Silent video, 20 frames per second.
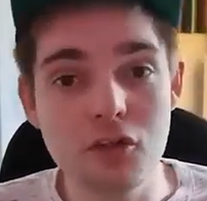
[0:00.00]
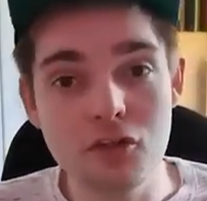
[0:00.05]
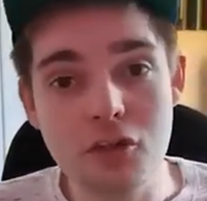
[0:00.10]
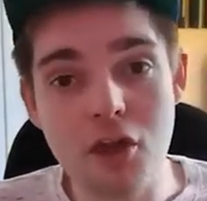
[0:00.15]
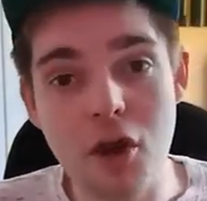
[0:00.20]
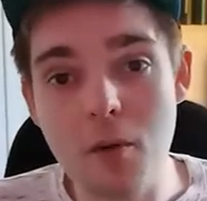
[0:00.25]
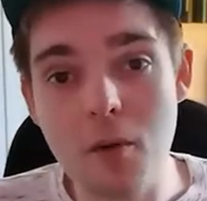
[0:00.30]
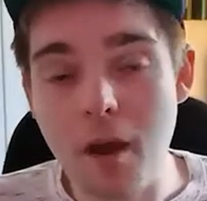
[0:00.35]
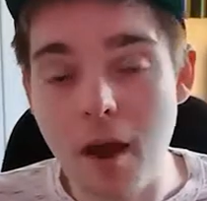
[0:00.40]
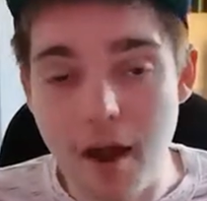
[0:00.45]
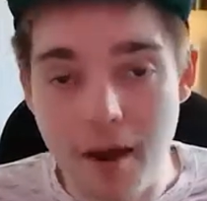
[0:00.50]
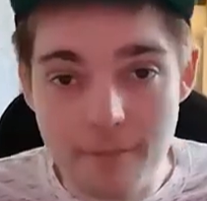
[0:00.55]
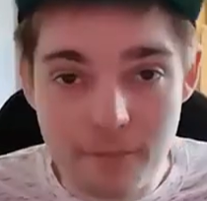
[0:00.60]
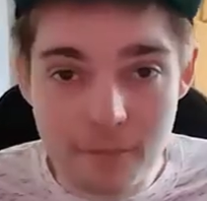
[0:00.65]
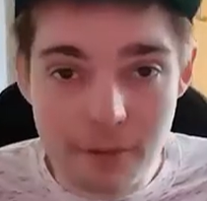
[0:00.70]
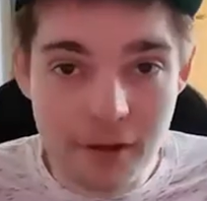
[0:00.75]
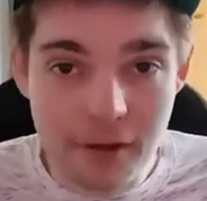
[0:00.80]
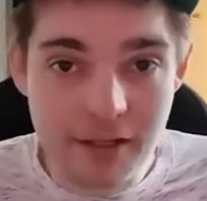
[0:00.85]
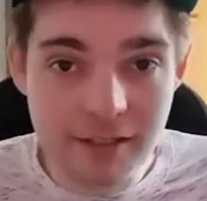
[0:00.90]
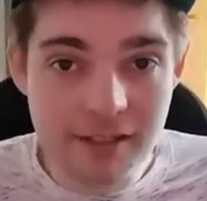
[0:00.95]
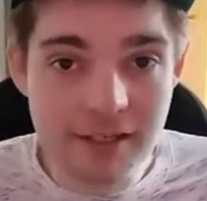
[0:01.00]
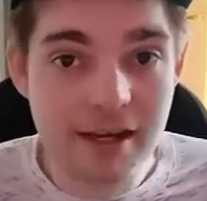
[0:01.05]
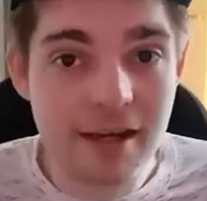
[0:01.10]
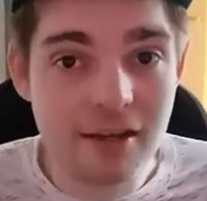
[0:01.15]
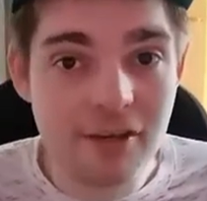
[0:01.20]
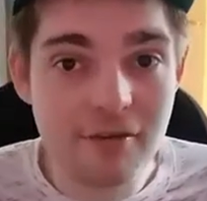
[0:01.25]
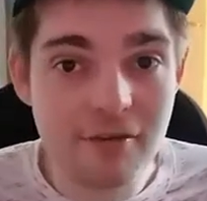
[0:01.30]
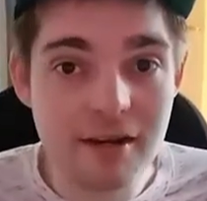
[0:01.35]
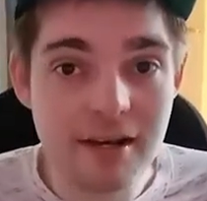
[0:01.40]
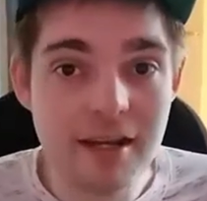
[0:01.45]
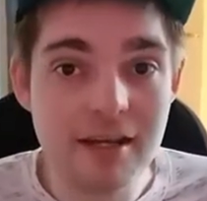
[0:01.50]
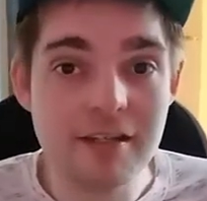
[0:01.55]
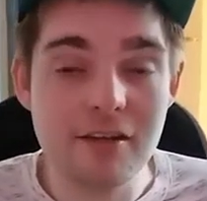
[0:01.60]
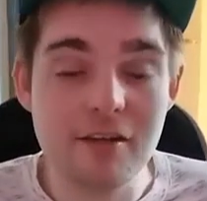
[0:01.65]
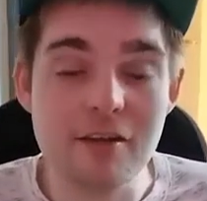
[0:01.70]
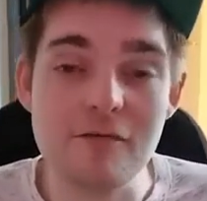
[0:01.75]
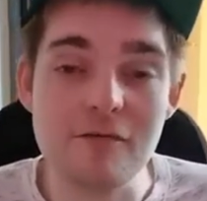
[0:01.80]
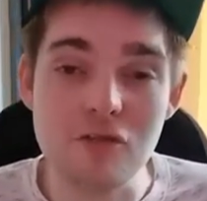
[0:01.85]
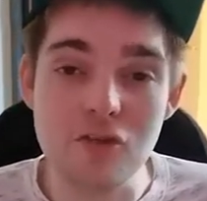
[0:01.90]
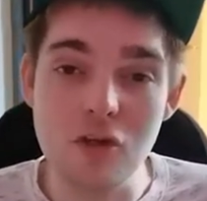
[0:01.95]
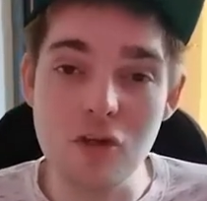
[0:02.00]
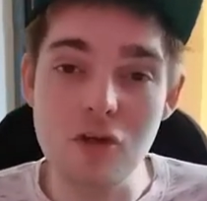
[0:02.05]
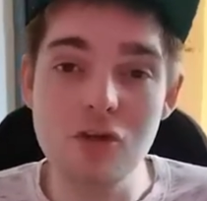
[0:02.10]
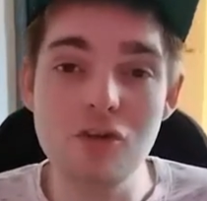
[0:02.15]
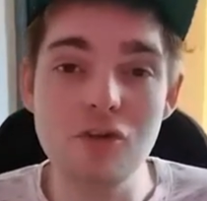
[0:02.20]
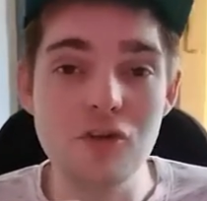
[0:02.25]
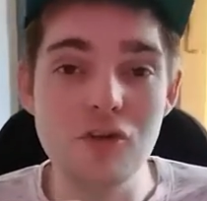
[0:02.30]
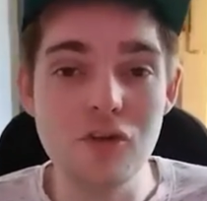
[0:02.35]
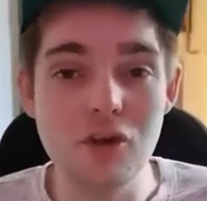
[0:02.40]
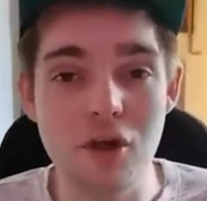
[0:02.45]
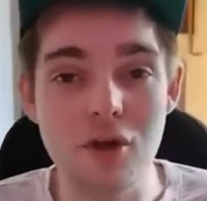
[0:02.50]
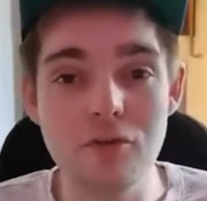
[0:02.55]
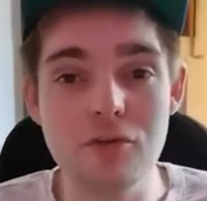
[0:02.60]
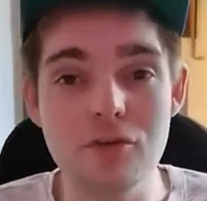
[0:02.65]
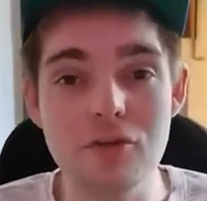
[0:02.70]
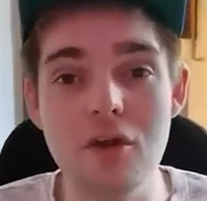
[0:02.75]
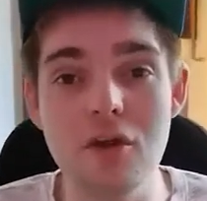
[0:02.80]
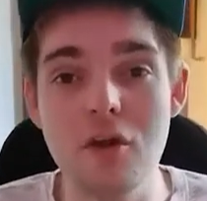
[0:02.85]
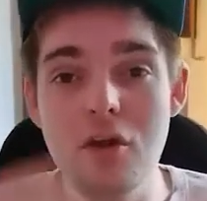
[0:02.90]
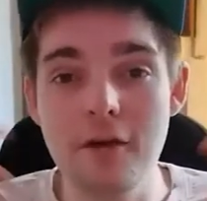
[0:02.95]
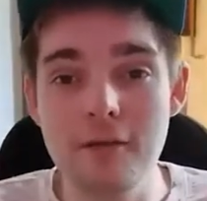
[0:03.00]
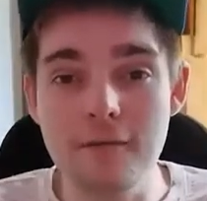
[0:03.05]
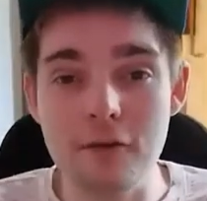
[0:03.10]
So I'm putting together a list of do's and don'ts